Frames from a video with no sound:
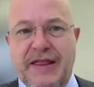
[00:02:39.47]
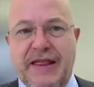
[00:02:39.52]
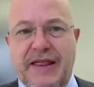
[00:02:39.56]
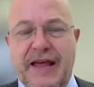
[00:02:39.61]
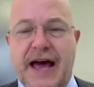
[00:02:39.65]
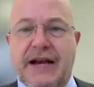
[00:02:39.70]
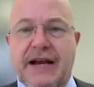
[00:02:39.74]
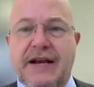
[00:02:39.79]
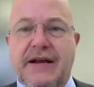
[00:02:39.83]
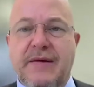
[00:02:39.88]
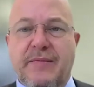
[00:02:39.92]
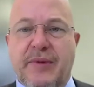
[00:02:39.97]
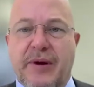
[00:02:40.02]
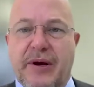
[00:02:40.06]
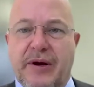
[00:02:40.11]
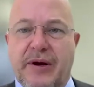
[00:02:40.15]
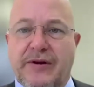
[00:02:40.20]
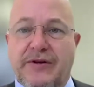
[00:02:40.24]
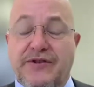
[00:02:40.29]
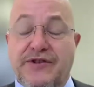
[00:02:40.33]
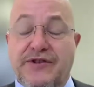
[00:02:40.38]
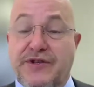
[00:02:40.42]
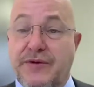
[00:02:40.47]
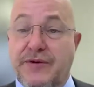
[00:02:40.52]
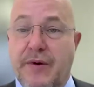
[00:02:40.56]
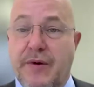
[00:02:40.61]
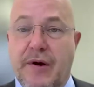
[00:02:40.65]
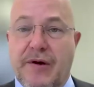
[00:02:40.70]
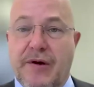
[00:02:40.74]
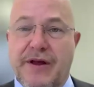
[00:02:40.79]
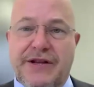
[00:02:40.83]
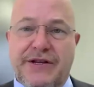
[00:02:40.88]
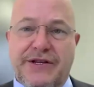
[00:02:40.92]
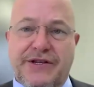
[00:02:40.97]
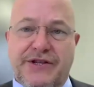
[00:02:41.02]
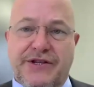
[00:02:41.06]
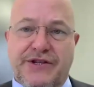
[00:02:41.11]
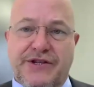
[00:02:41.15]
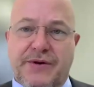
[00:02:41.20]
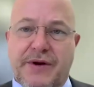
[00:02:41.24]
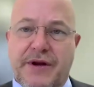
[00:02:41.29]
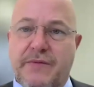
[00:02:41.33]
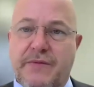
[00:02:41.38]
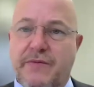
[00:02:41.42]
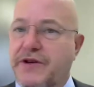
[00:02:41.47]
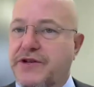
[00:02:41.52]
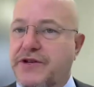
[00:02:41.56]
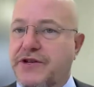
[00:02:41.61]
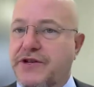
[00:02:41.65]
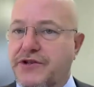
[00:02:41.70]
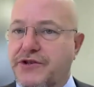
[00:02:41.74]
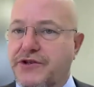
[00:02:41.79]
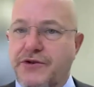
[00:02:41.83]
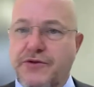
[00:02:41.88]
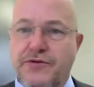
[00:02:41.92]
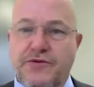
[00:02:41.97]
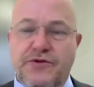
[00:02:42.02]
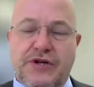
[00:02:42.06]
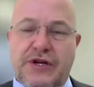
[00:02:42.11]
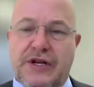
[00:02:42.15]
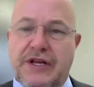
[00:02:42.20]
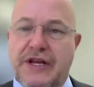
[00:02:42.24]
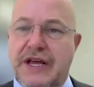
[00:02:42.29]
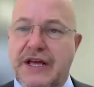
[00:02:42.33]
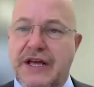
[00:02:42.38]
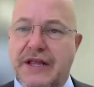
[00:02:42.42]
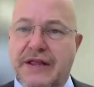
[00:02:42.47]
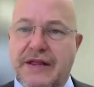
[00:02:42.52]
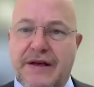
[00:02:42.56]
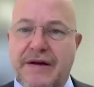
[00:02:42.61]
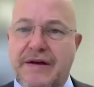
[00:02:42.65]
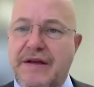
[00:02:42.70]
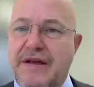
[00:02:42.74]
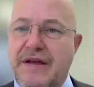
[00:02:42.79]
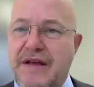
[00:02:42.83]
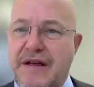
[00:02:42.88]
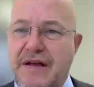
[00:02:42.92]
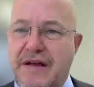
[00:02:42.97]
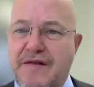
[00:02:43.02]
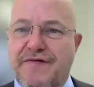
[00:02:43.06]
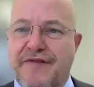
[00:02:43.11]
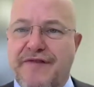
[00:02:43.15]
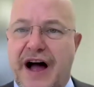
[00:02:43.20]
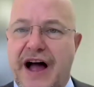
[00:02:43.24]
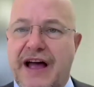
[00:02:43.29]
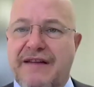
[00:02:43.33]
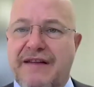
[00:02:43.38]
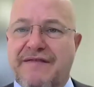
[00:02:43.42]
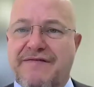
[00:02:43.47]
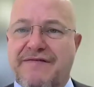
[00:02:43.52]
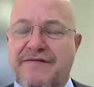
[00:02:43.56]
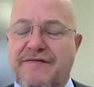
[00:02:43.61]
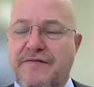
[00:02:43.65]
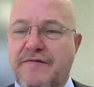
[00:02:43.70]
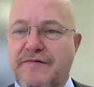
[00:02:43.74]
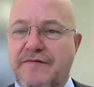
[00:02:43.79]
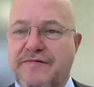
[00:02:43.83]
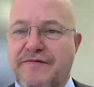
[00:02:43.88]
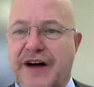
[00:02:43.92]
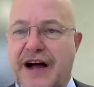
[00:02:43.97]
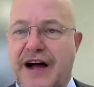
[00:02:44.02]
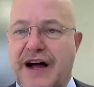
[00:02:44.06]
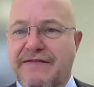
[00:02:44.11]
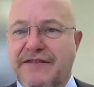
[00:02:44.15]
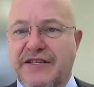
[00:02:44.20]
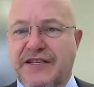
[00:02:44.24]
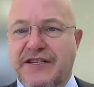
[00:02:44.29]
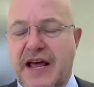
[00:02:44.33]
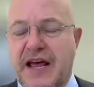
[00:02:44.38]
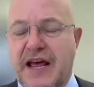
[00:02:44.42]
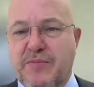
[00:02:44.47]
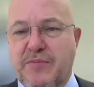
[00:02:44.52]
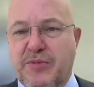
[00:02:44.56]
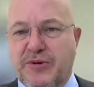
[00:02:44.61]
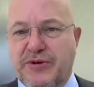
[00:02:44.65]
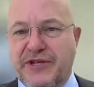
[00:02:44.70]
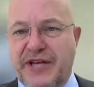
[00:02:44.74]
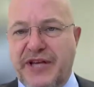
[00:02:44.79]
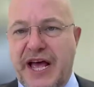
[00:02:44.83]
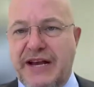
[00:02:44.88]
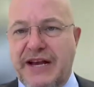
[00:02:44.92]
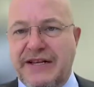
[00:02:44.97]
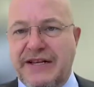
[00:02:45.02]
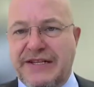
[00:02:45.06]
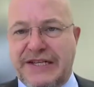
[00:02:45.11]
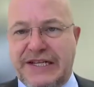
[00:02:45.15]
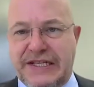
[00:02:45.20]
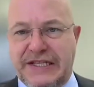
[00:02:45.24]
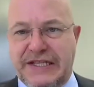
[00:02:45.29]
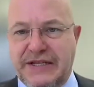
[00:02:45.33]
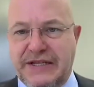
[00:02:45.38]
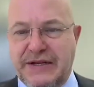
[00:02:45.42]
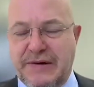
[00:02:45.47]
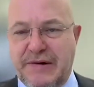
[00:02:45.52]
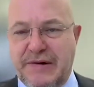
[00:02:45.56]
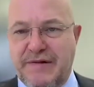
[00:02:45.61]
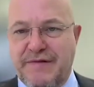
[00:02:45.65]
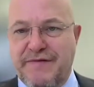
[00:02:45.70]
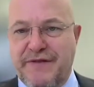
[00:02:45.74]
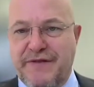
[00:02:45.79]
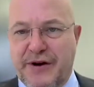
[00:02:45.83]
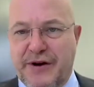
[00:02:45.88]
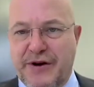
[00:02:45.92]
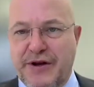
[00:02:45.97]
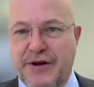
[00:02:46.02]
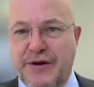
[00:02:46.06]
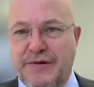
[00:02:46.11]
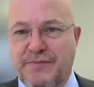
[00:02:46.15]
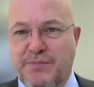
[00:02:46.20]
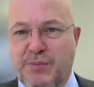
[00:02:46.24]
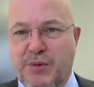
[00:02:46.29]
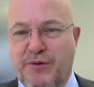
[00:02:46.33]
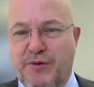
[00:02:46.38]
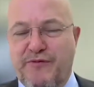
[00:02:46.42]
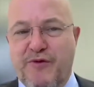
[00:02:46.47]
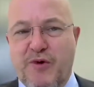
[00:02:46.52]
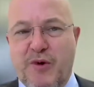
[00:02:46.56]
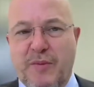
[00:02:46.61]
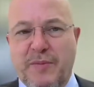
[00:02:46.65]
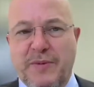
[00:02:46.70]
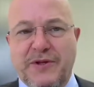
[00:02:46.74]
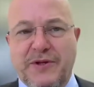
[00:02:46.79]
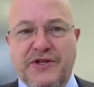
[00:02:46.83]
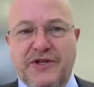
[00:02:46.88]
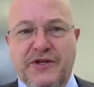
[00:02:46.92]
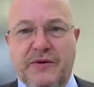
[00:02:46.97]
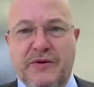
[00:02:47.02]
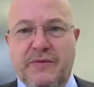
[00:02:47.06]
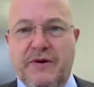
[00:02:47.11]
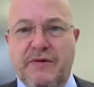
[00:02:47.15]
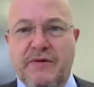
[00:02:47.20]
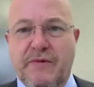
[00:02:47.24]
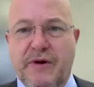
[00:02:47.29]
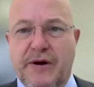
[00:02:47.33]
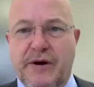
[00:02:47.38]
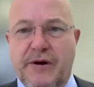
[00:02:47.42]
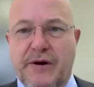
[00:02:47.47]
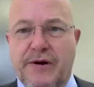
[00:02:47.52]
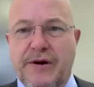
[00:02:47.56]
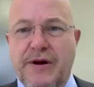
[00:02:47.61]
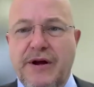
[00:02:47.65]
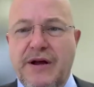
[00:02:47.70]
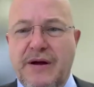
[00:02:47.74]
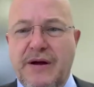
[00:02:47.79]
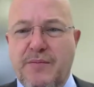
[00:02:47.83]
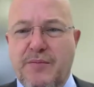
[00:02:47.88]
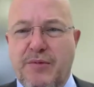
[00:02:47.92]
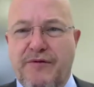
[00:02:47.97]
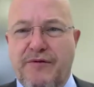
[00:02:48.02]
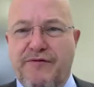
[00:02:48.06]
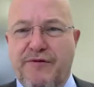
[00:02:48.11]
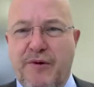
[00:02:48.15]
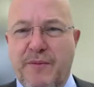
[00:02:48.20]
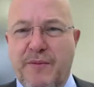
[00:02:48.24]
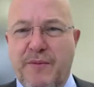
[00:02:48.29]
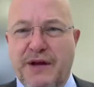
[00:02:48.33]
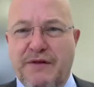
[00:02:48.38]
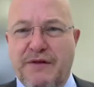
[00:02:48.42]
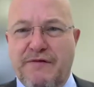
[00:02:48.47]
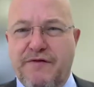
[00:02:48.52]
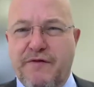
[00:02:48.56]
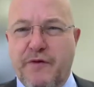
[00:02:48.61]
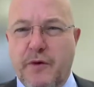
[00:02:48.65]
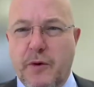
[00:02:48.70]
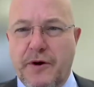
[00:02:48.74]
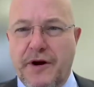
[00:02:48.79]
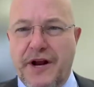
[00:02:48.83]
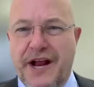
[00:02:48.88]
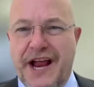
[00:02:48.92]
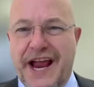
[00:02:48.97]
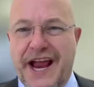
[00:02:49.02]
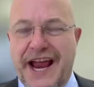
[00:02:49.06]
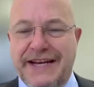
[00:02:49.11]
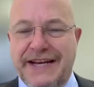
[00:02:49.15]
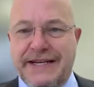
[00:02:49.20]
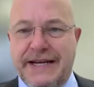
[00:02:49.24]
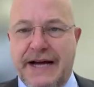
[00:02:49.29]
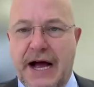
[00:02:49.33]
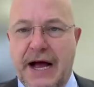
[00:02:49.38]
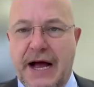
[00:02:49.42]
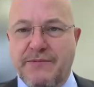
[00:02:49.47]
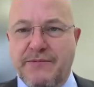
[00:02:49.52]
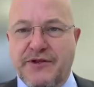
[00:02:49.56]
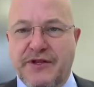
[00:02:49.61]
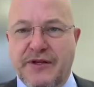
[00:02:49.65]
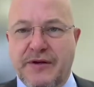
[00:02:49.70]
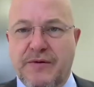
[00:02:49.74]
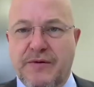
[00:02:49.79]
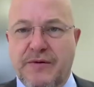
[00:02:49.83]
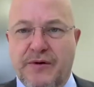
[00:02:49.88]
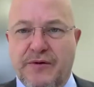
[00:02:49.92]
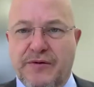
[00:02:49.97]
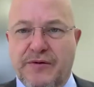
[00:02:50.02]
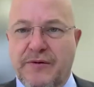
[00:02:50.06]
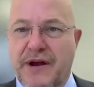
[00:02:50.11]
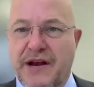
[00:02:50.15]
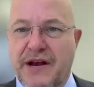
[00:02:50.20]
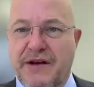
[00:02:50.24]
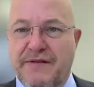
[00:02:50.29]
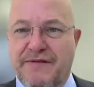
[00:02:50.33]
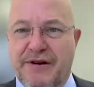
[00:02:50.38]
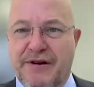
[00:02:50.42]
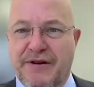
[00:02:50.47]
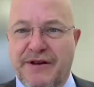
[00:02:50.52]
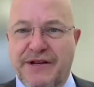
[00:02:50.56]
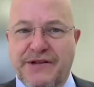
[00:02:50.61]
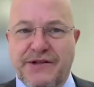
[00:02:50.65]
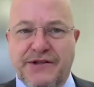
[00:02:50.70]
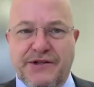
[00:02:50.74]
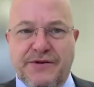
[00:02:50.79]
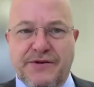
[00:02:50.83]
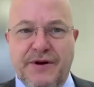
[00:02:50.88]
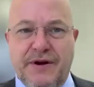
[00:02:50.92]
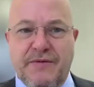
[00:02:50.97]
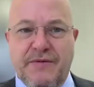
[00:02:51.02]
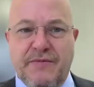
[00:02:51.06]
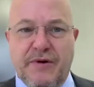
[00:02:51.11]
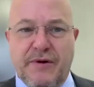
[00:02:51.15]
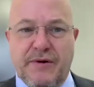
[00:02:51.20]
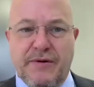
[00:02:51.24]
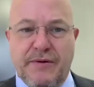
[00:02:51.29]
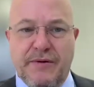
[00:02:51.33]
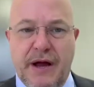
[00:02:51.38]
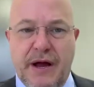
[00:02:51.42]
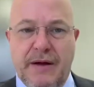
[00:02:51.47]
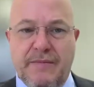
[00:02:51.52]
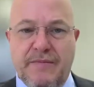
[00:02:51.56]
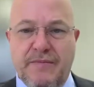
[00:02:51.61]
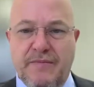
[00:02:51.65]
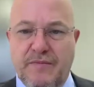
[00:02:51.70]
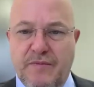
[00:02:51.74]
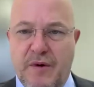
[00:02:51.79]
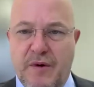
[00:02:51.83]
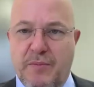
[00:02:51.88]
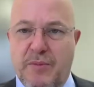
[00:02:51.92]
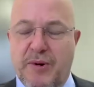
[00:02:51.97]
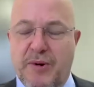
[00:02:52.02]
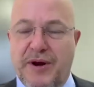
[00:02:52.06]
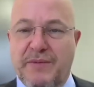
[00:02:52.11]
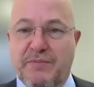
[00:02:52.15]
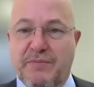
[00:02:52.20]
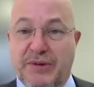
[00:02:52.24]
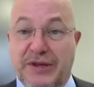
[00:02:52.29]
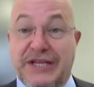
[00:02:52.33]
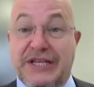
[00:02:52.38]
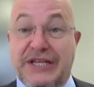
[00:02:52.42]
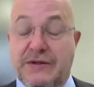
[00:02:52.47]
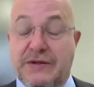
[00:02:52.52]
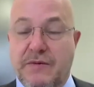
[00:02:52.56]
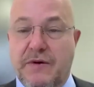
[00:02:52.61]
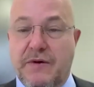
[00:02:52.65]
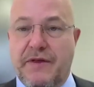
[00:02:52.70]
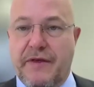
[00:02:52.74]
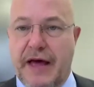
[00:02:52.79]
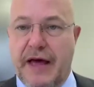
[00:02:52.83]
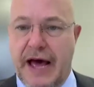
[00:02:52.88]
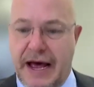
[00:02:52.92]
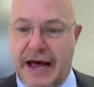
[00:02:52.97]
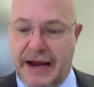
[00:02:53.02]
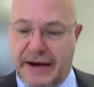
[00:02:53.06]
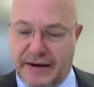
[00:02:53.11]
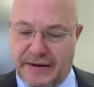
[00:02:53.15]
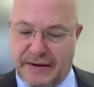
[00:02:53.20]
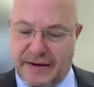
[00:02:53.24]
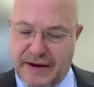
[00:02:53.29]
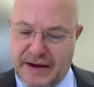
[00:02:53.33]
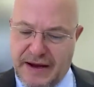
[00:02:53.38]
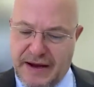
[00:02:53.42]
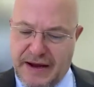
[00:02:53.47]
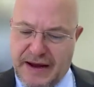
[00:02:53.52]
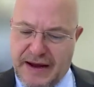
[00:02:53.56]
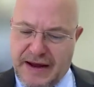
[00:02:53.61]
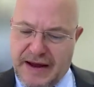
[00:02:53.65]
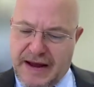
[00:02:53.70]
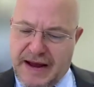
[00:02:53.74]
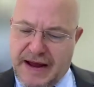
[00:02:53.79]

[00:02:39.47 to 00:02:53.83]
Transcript: And that compares to our industry, which is usually in the 5 to 10% is considered very good performance. So when we're performing at 4 to 8 times the growth rate of our industry, we're pretty pleased with that. And